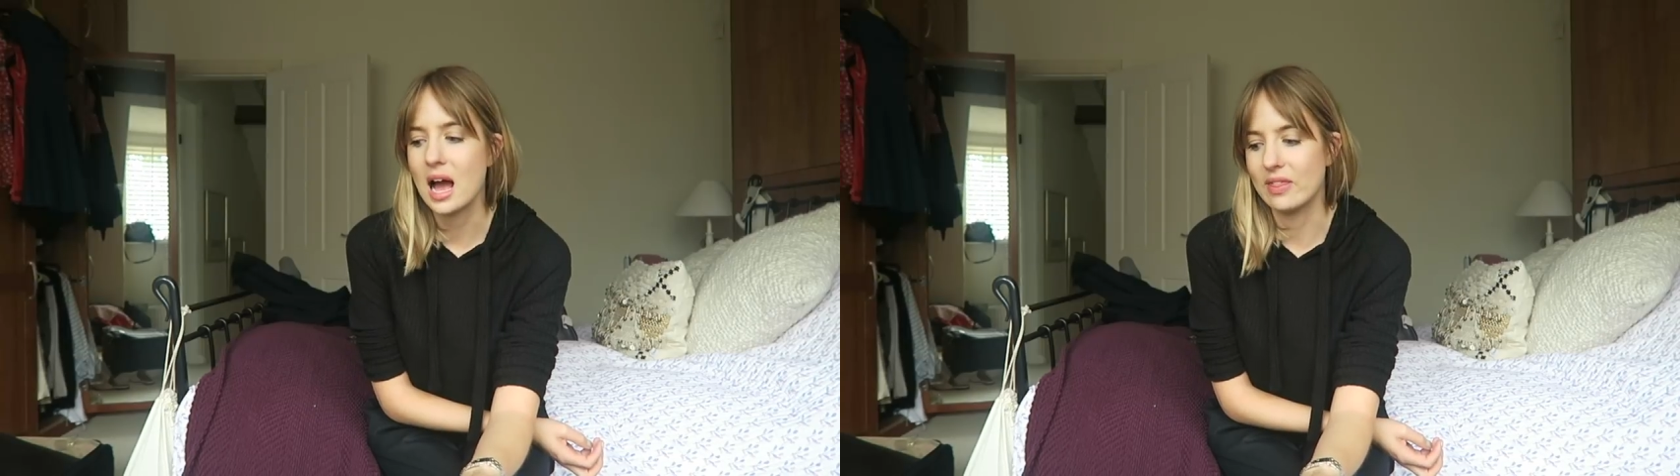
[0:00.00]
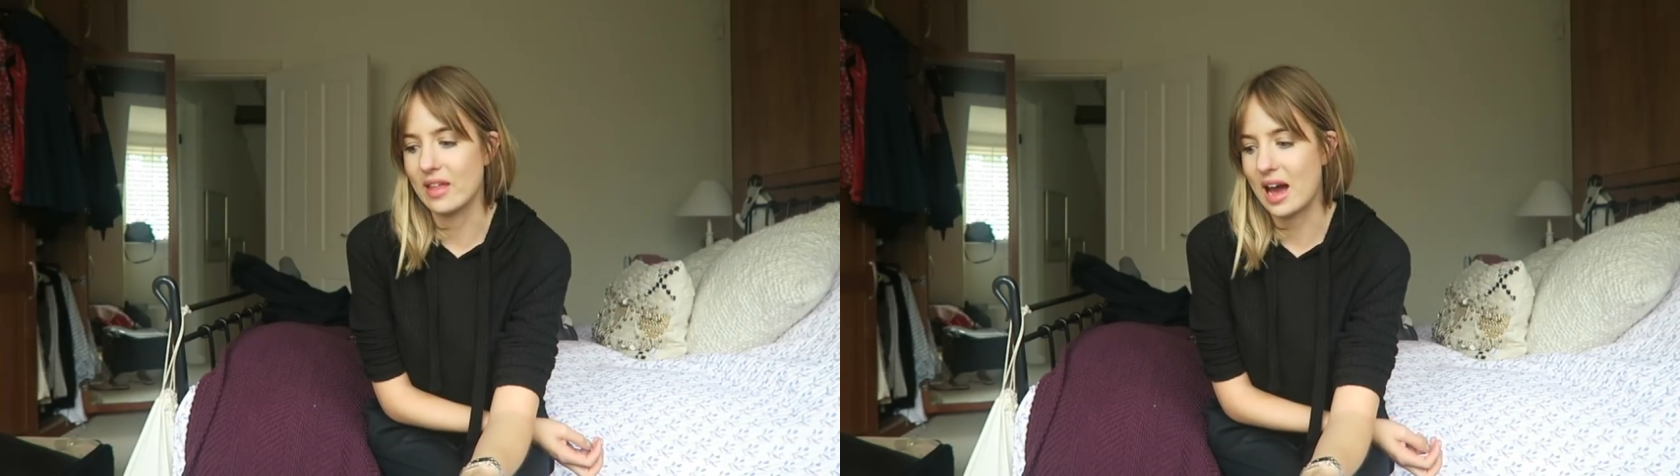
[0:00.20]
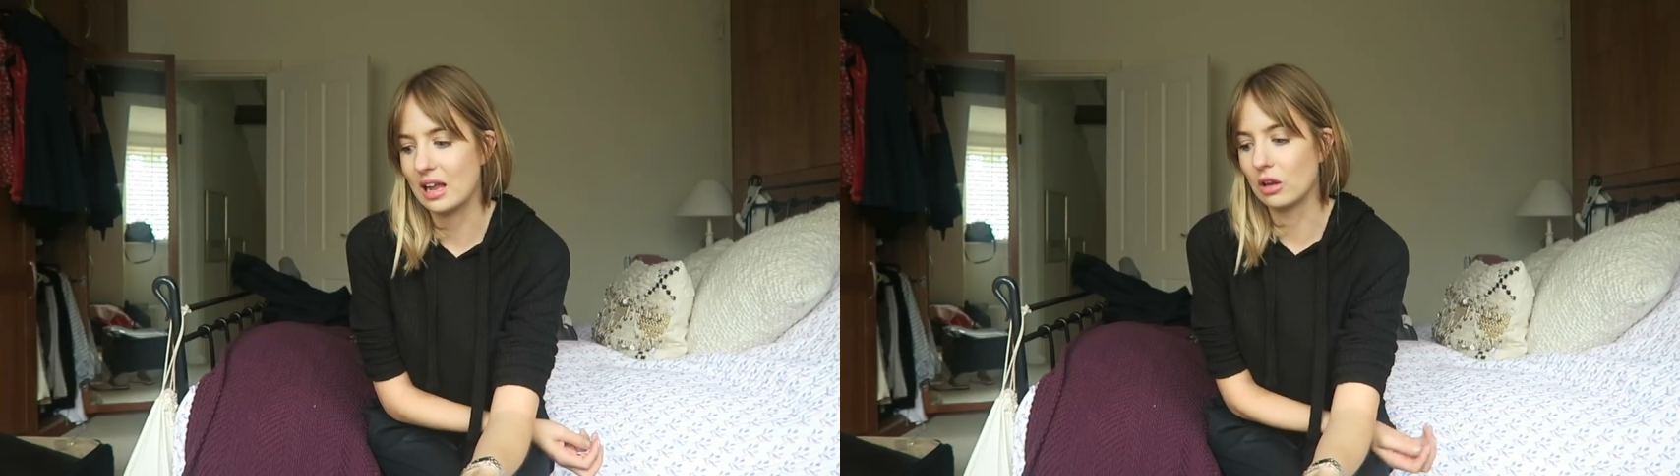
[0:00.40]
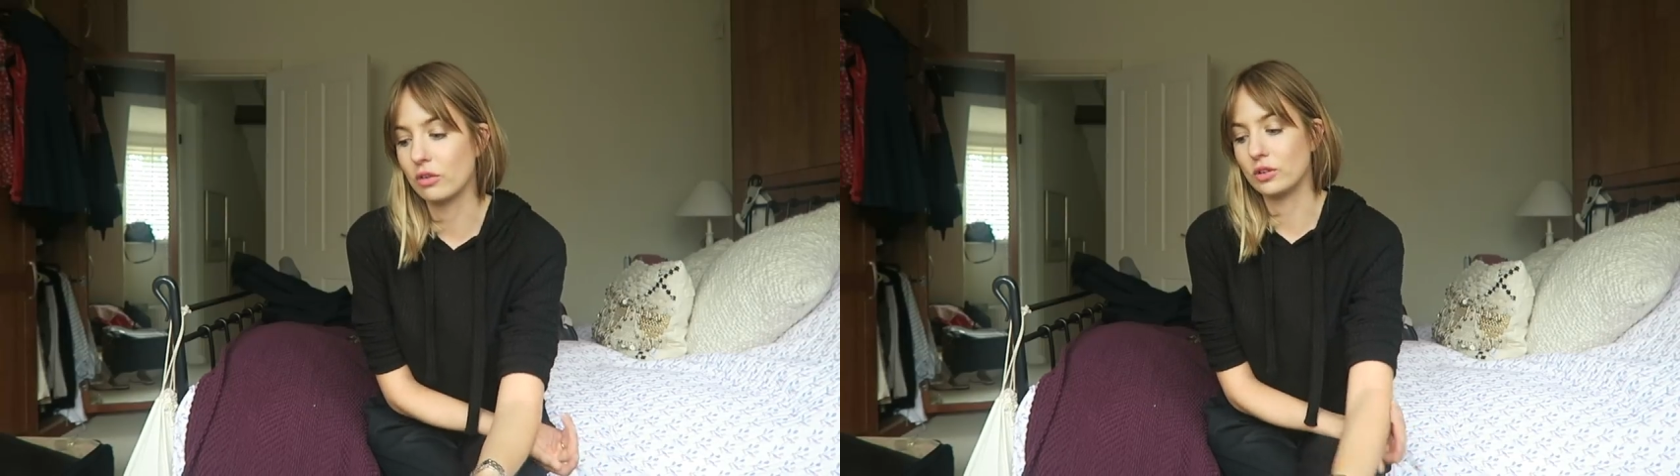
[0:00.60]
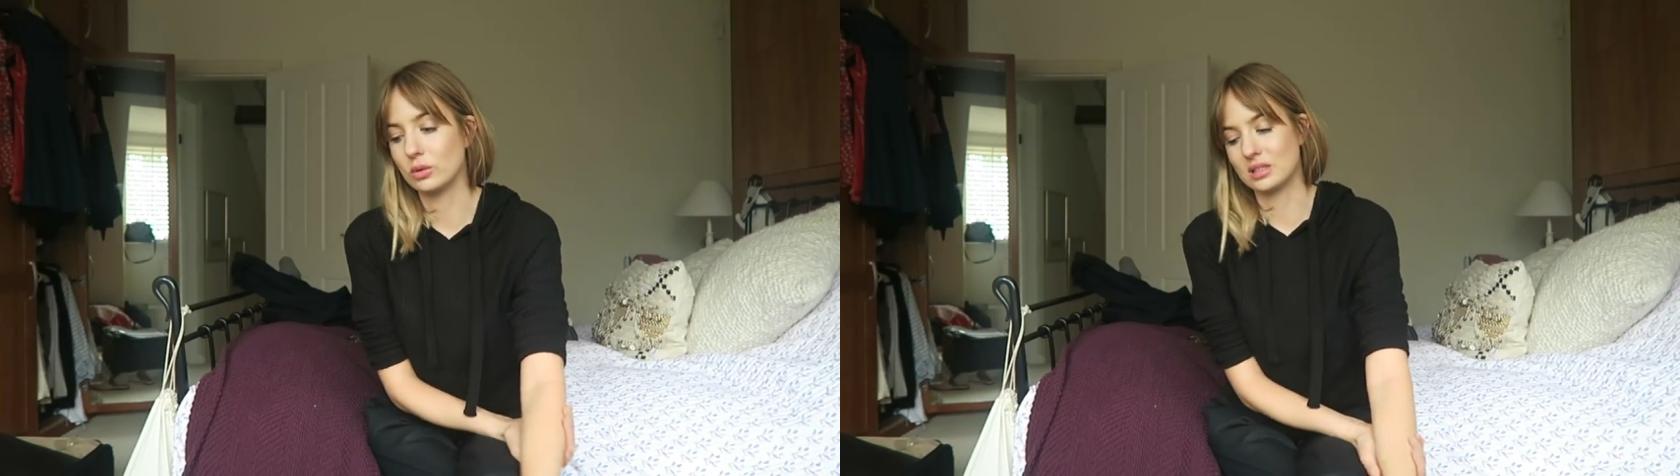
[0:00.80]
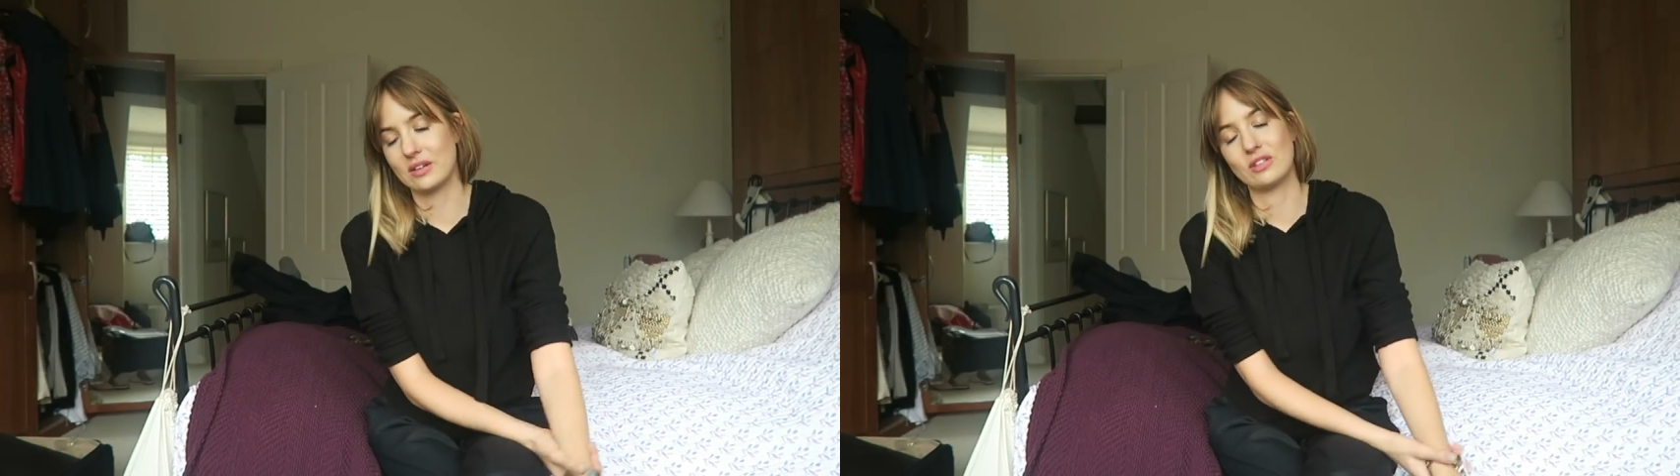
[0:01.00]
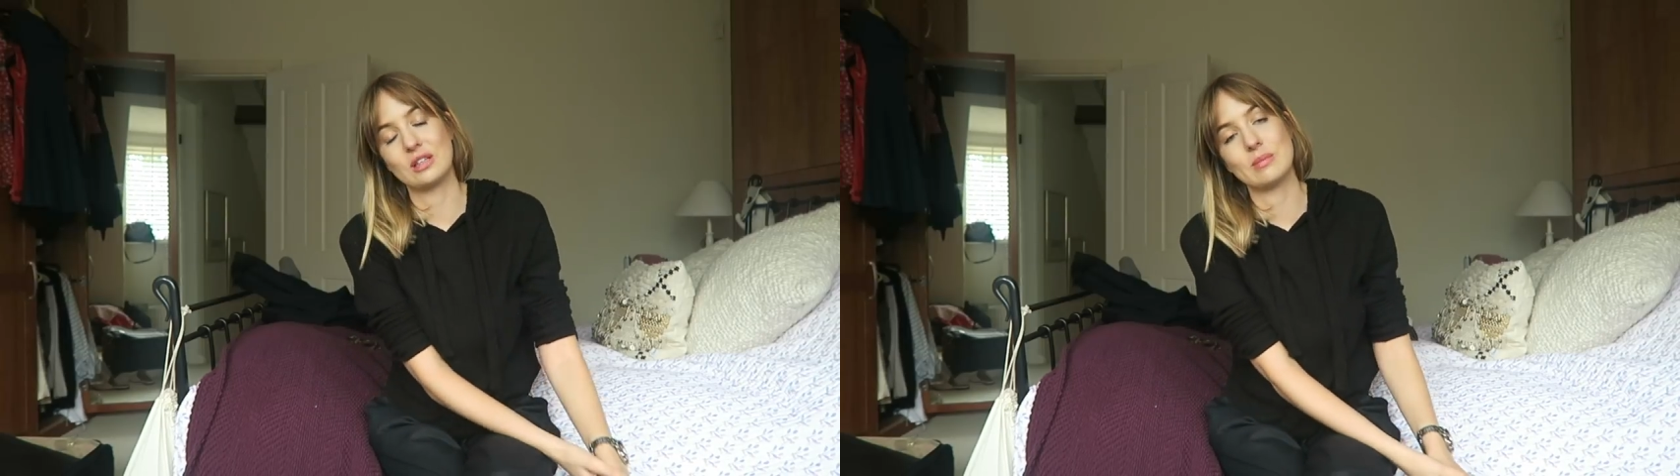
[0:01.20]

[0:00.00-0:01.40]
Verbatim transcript: and that a lot of you will definitely